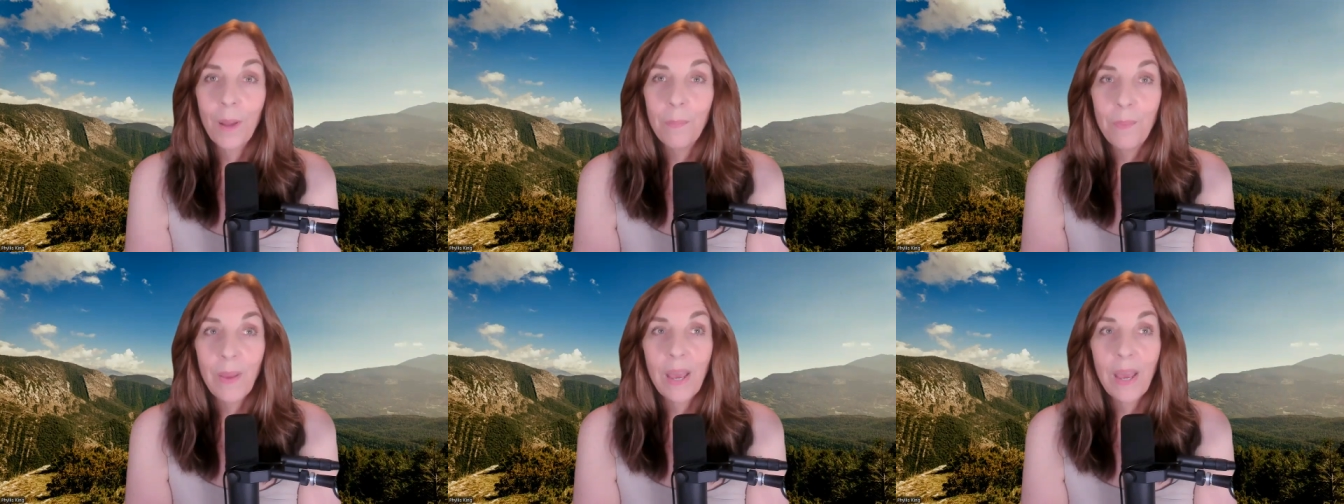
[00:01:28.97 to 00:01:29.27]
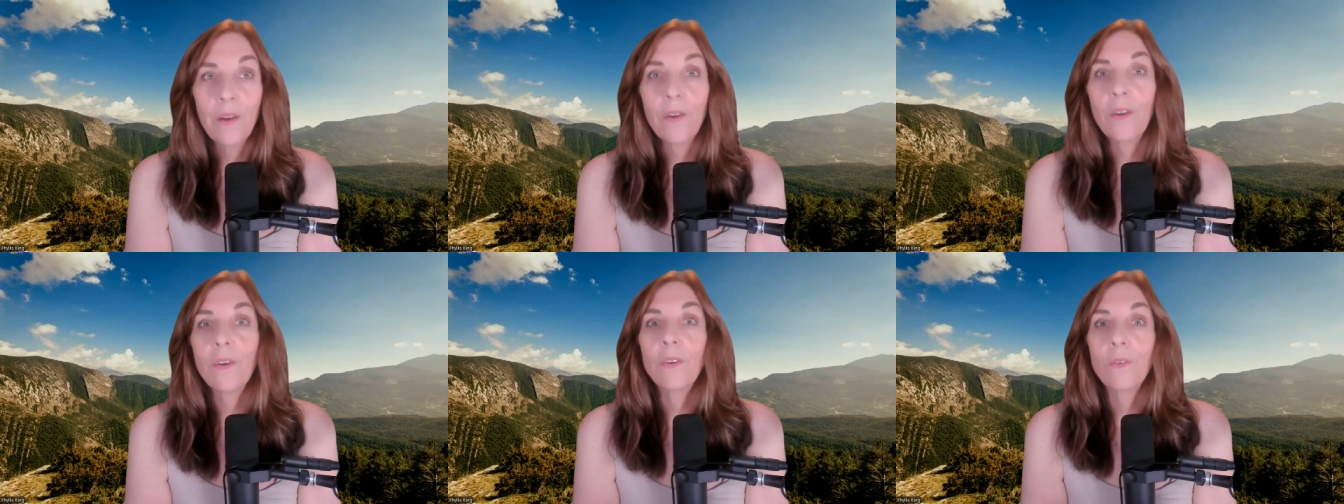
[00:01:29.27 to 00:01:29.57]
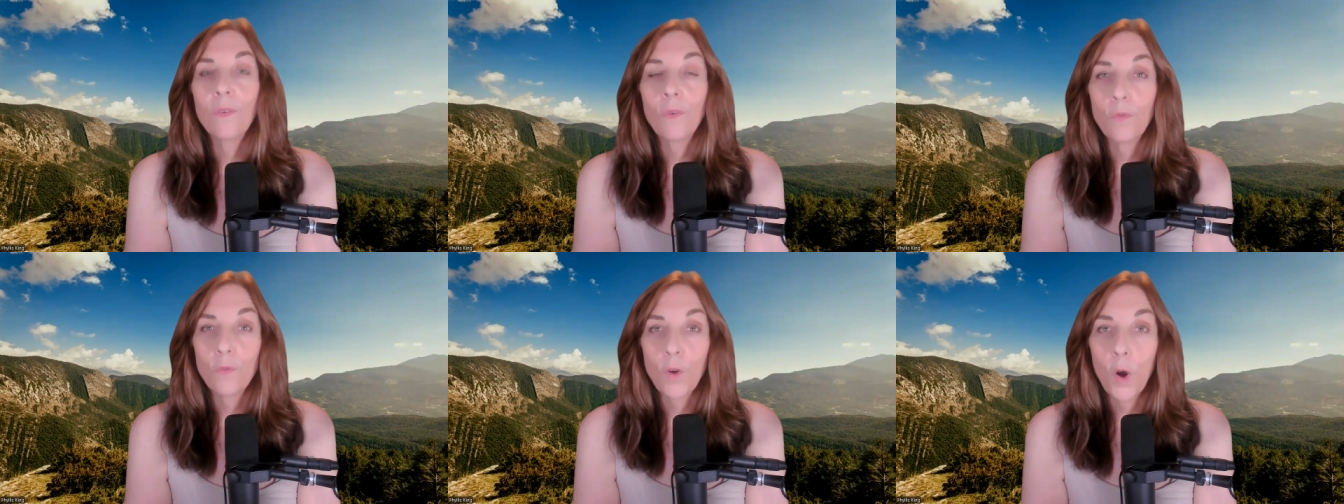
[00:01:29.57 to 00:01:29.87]
a
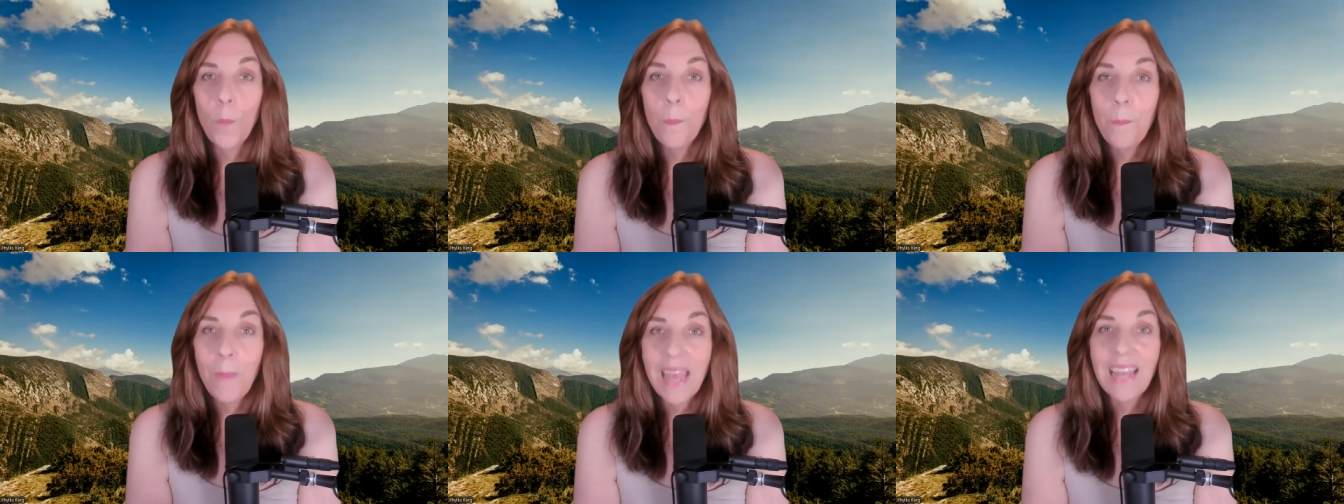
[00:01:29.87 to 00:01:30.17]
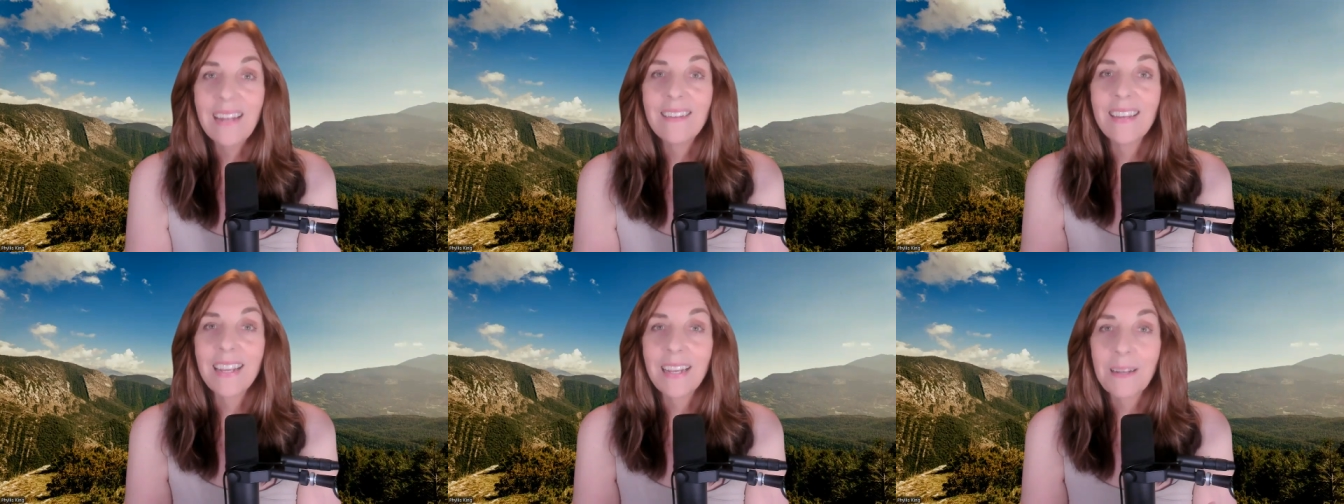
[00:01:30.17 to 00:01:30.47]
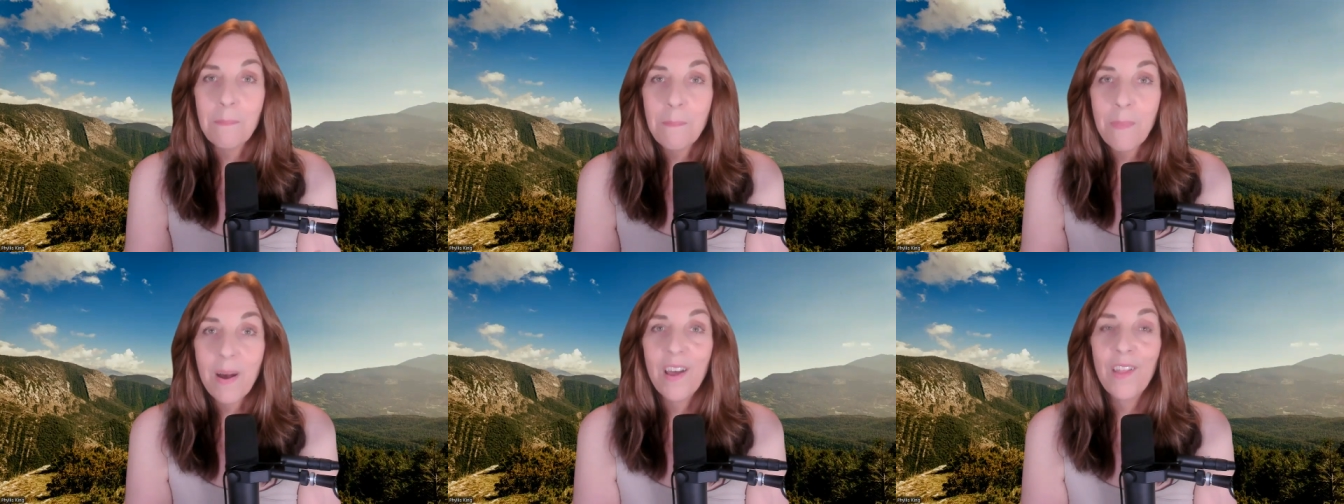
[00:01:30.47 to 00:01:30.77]
better
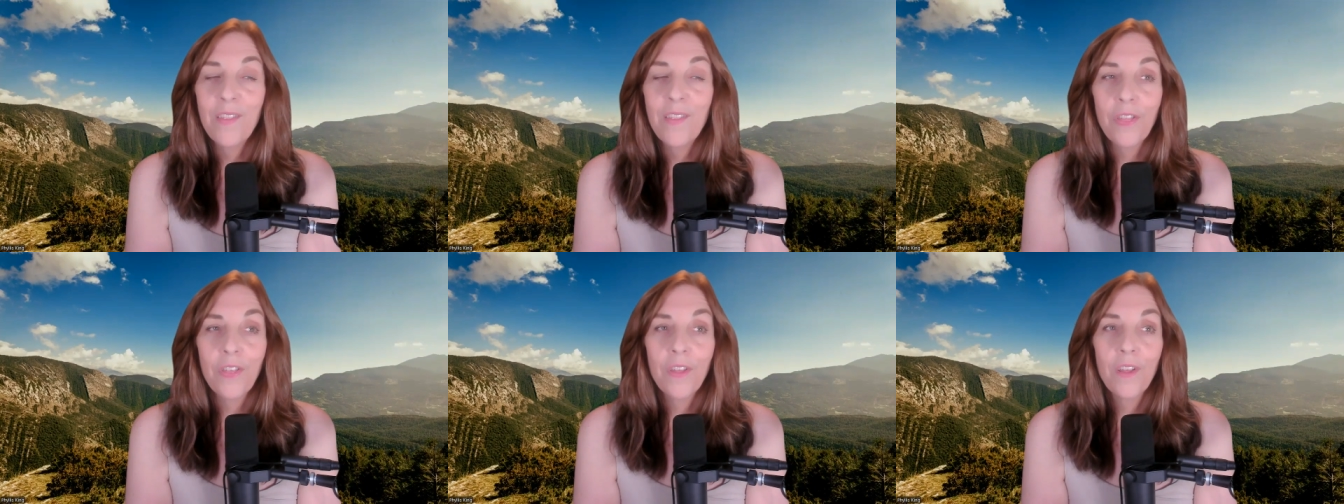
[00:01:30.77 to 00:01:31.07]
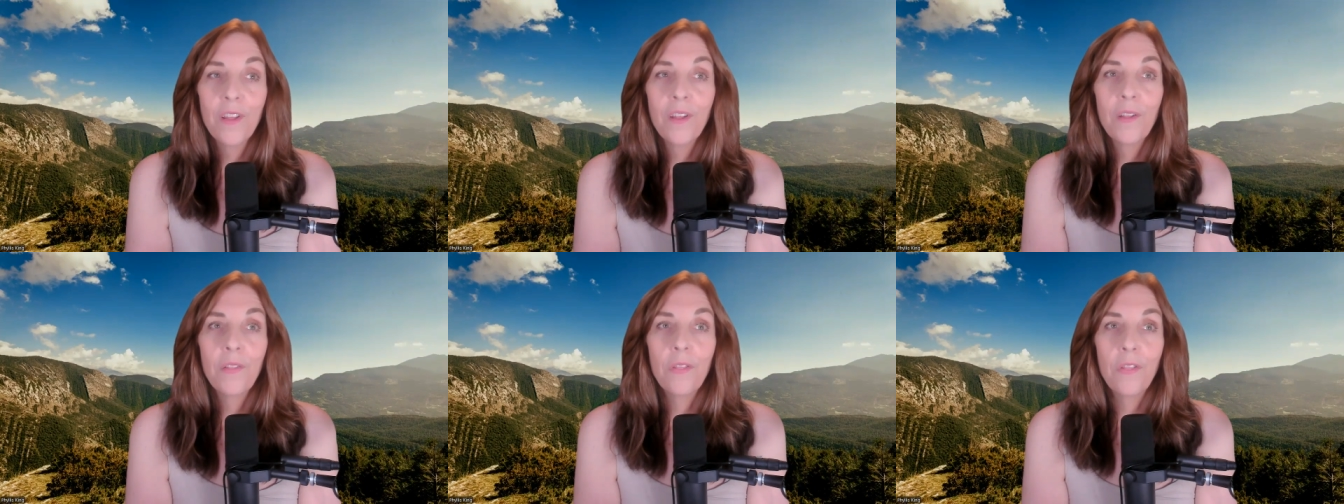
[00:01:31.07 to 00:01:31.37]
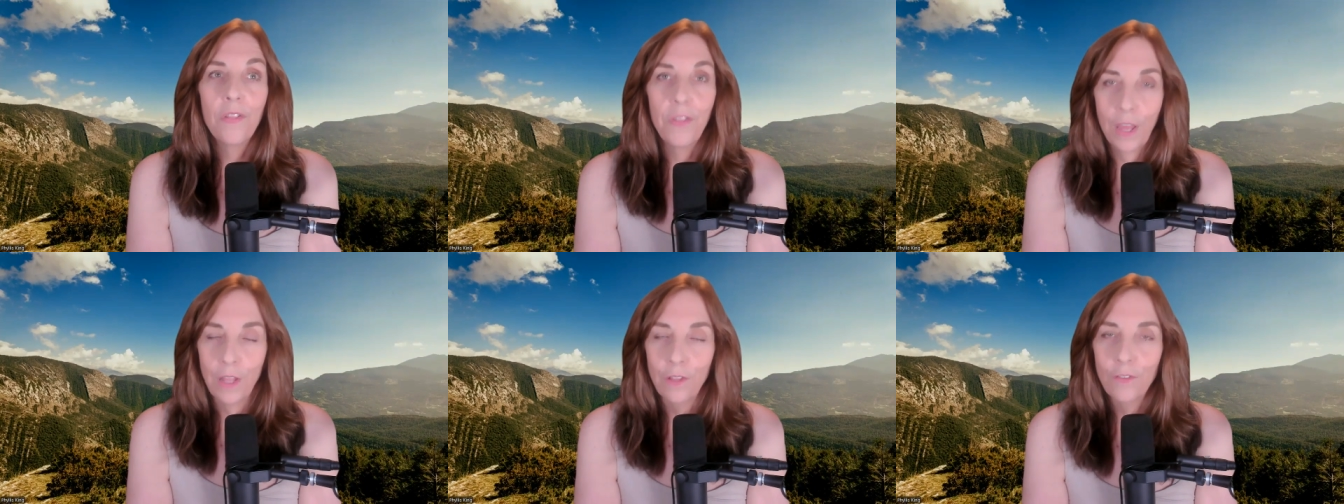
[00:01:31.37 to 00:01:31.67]
romantic month
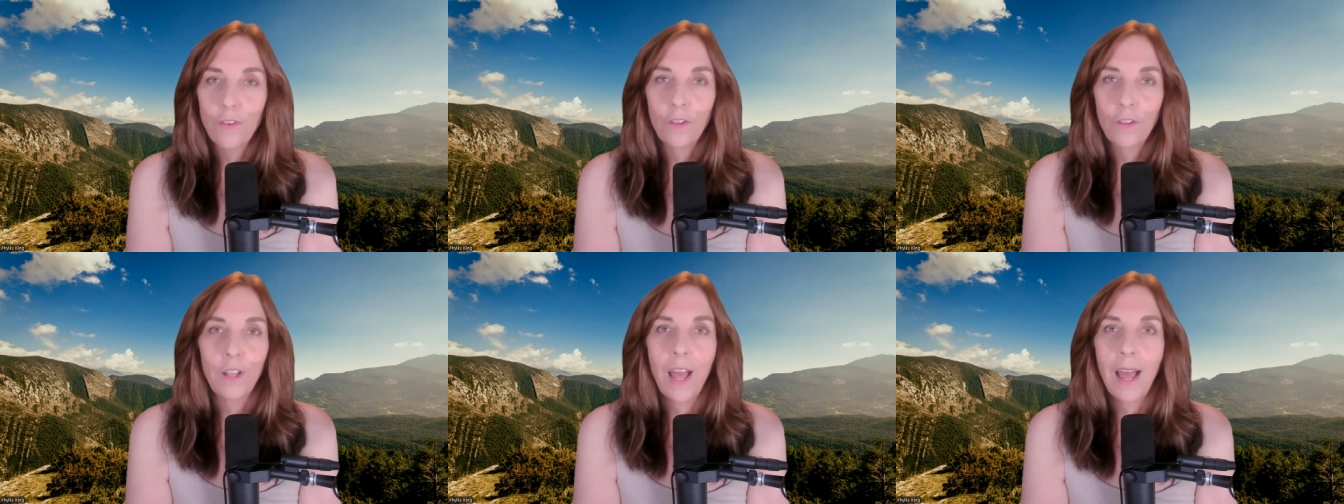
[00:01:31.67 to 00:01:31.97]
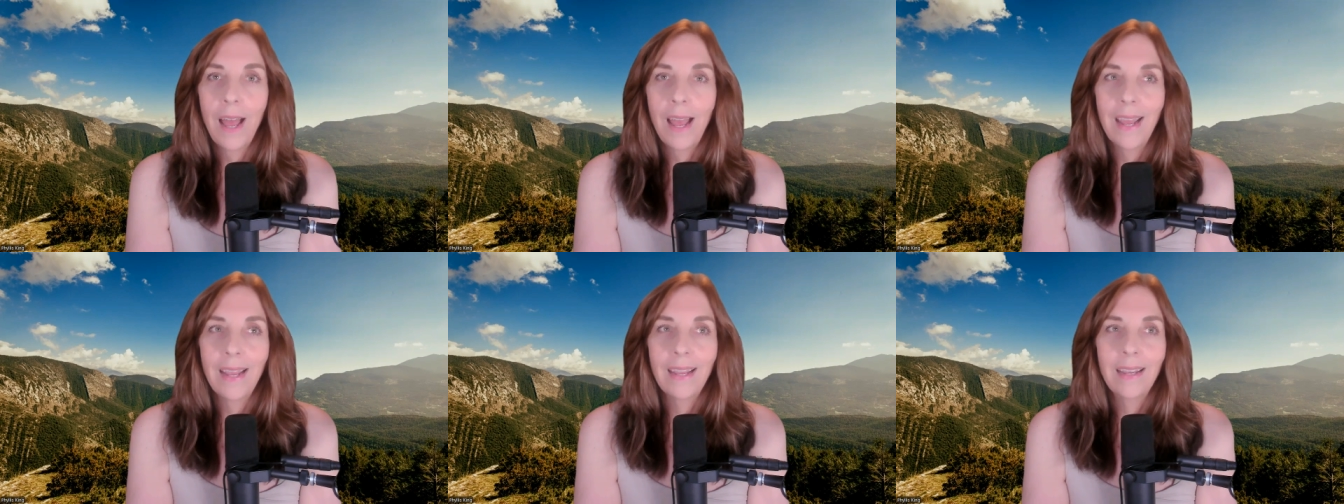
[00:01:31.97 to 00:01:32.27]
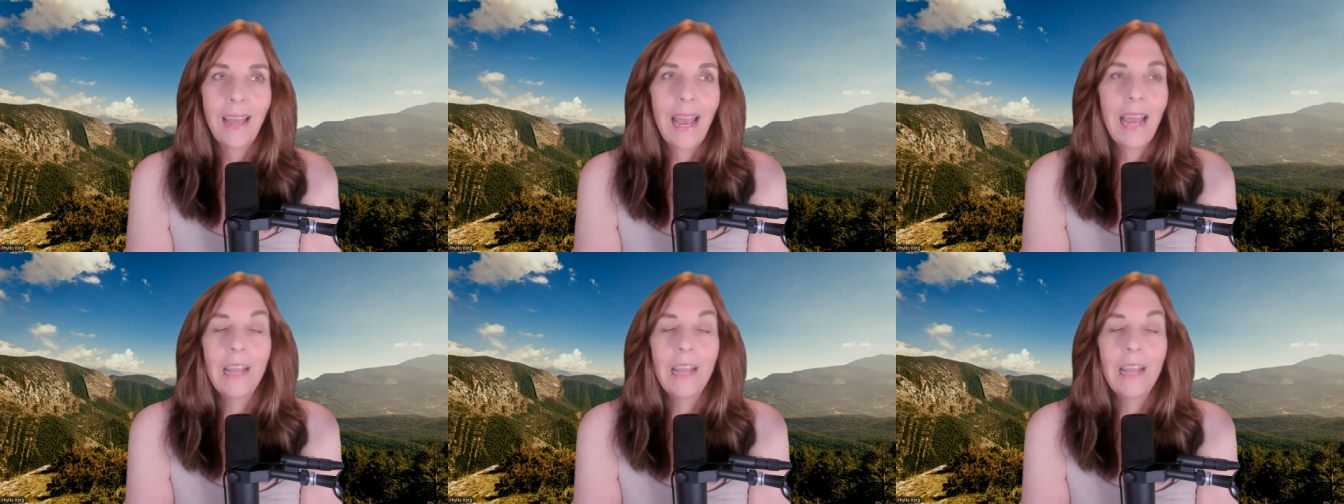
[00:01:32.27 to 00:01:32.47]
than July.